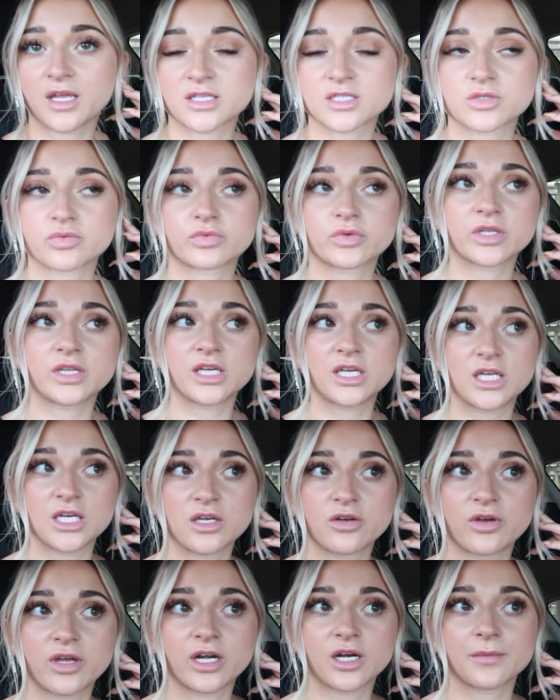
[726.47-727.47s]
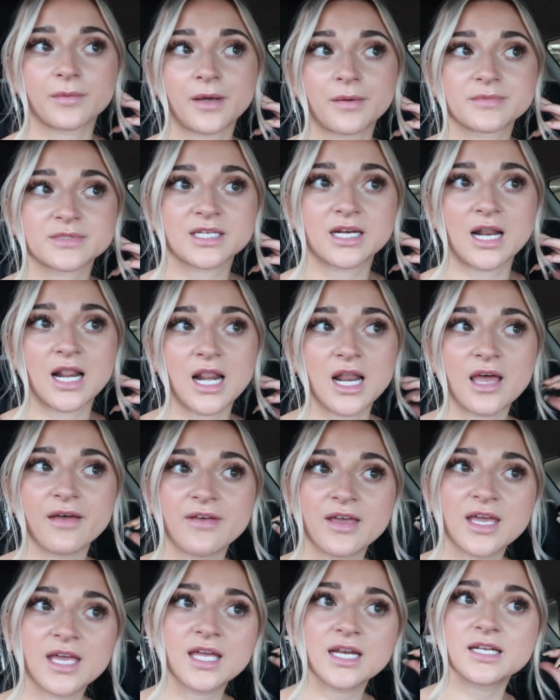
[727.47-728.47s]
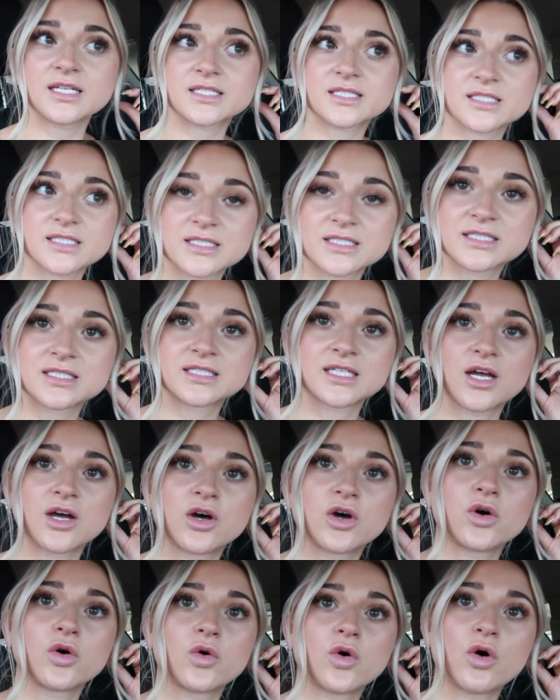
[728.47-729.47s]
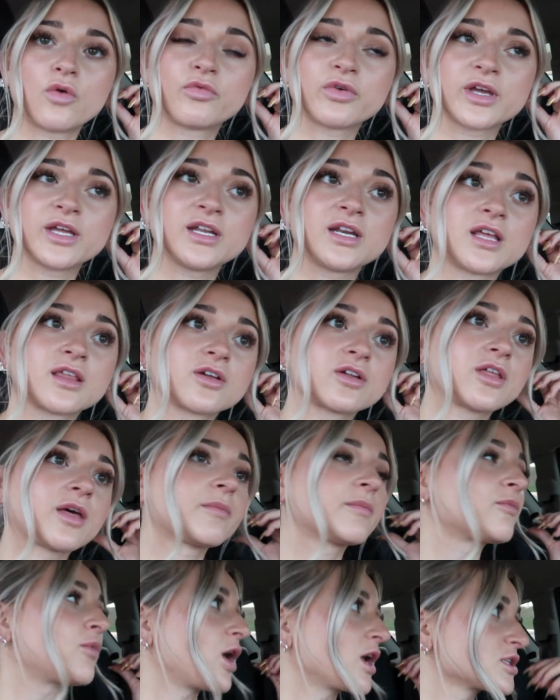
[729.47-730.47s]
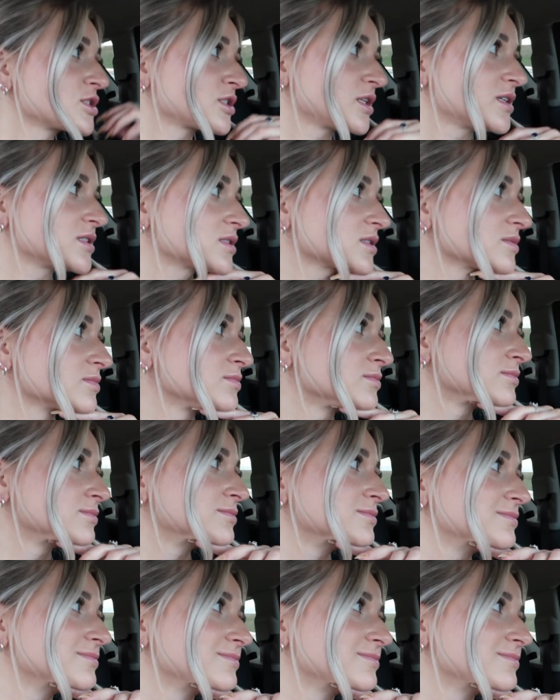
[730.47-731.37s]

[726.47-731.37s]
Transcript: It's really cute and her mom's gonna love it. So hopefully neither of them watch this.